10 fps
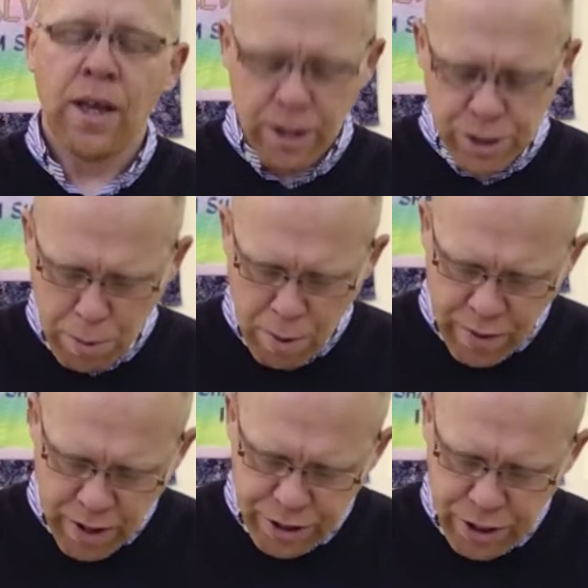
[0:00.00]
Some of
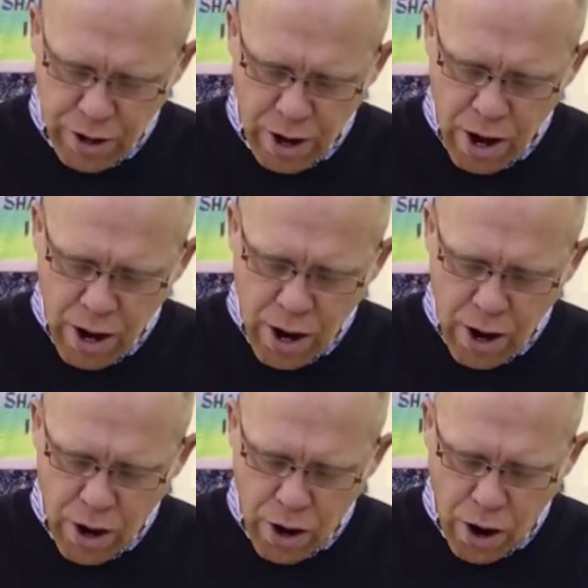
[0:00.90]
us
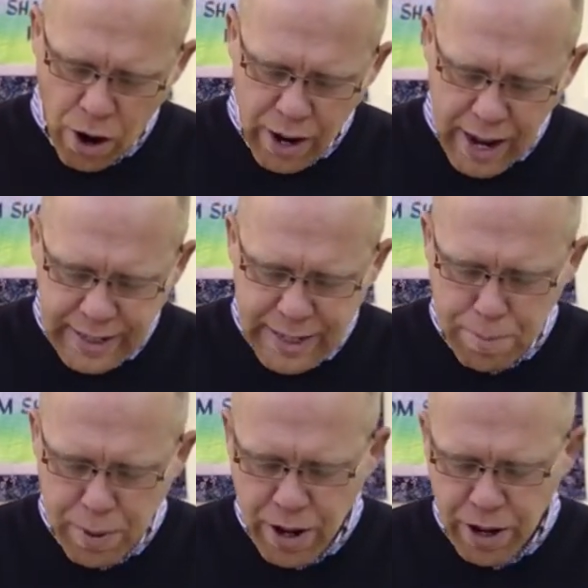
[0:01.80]
are
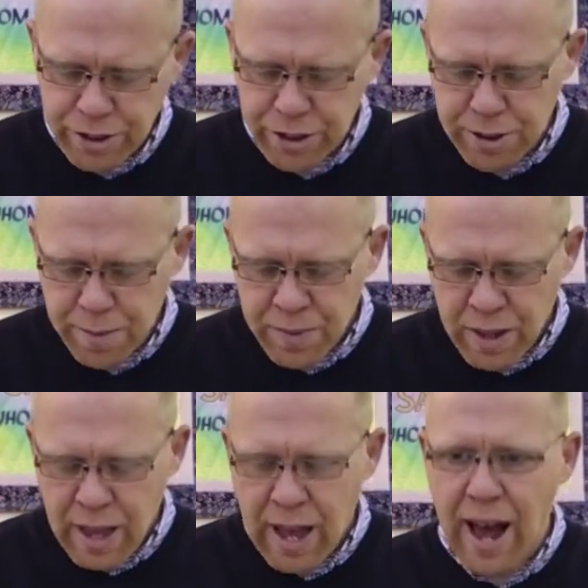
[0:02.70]
lazy because
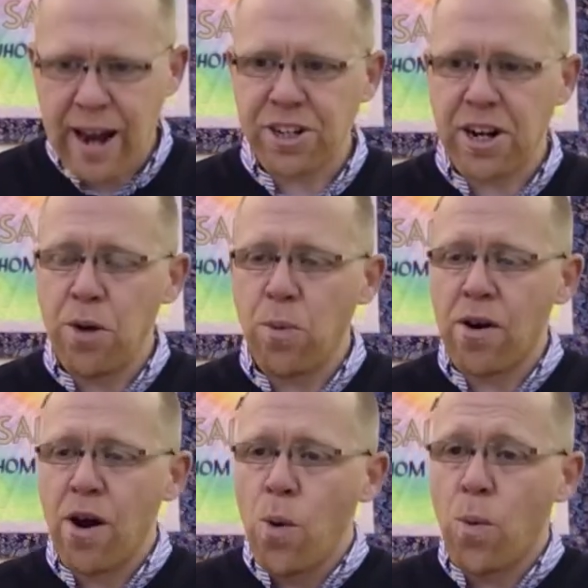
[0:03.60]
actually
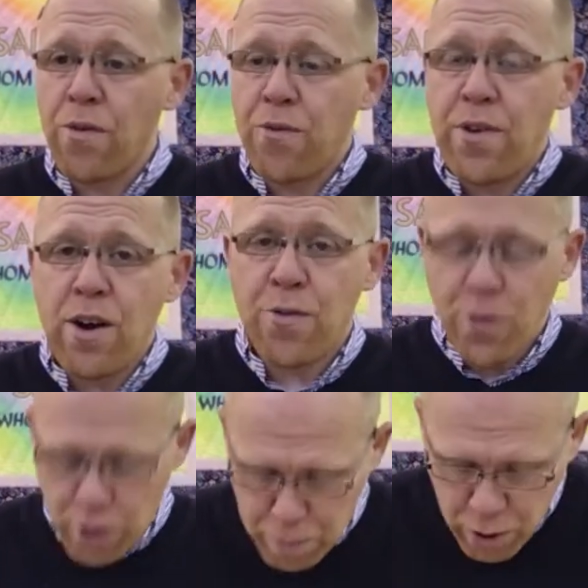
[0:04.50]
we're
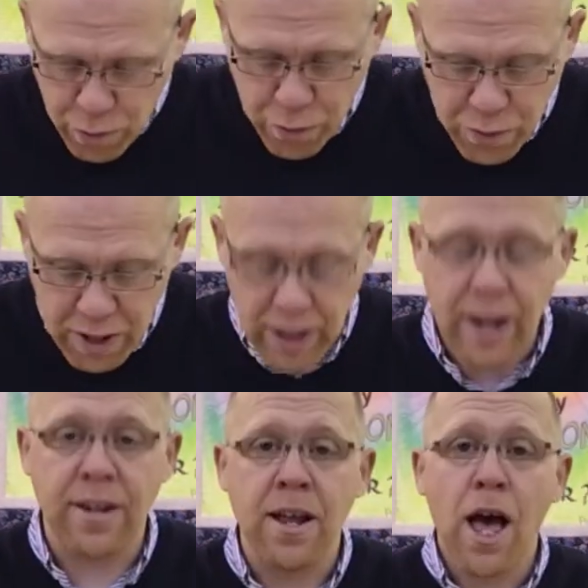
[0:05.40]
fearful about
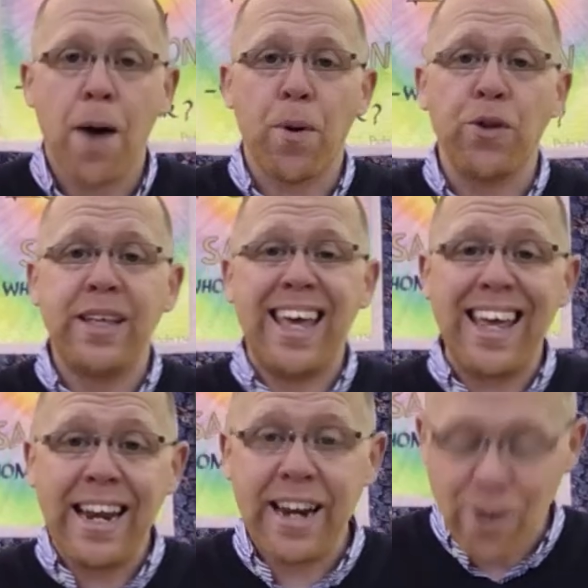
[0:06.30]
failing, about
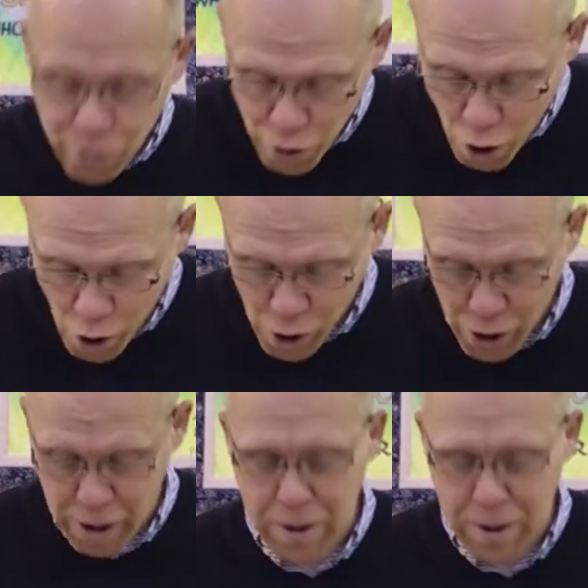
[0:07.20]
getting it wrong.